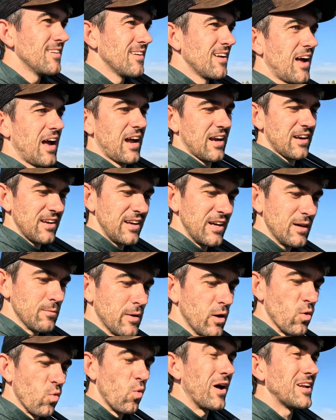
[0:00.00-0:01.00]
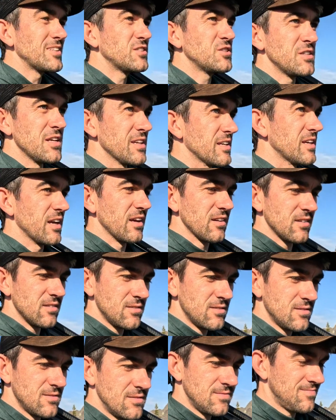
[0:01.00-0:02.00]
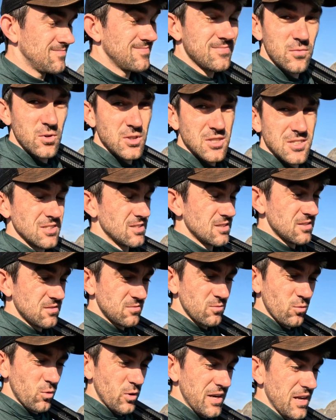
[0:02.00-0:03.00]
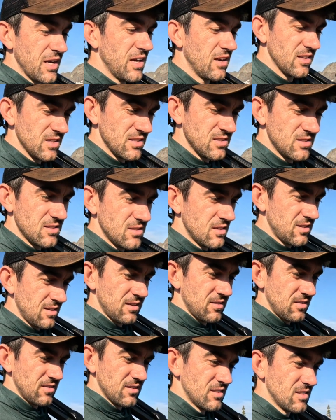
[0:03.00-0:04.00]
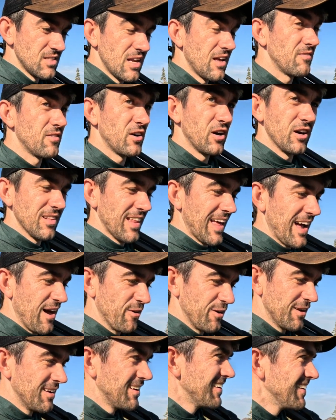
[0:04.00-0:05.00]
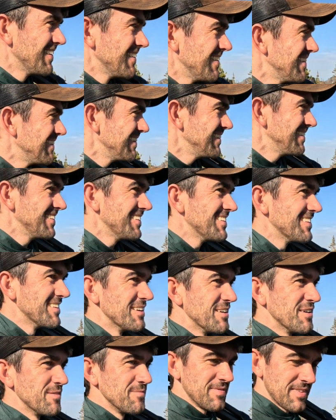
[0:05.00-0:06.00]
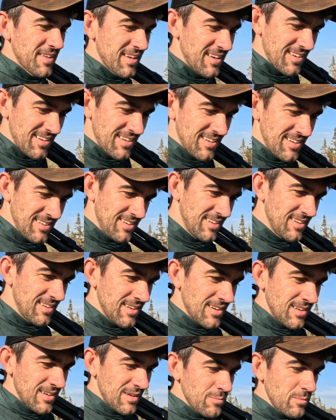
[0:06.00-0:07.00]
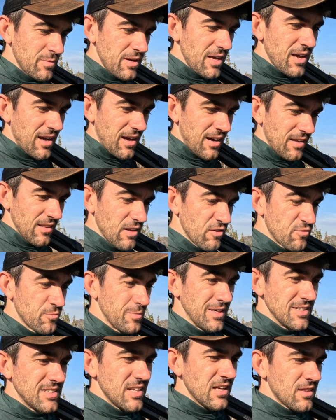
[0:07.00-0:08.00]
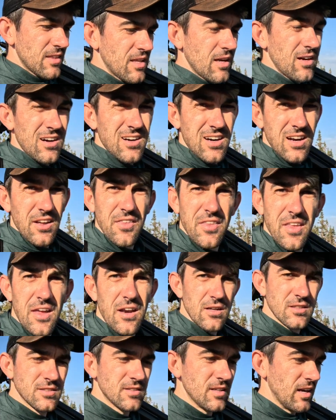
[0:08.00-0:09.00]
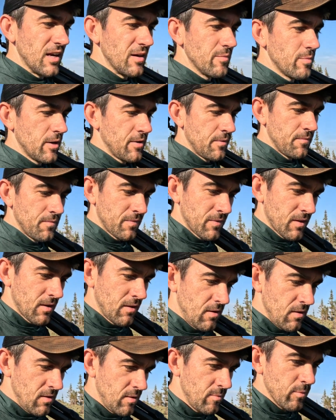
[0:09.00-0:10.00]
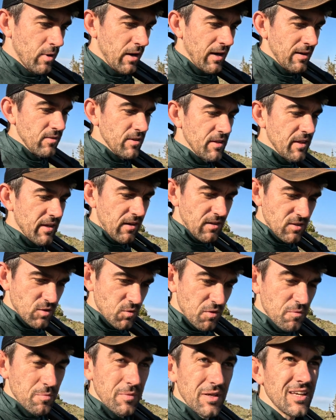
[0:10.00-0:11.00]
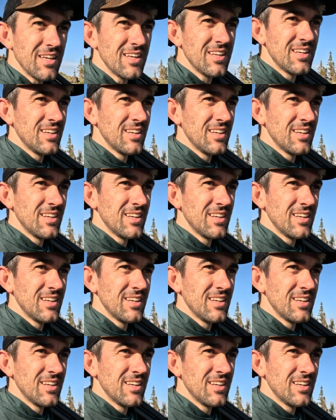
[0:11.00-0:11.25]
I could hear my watch ticking, which is ridiculous. It's not very loud. But yeah, I left my tent there, got that all set up, brought everything else with me.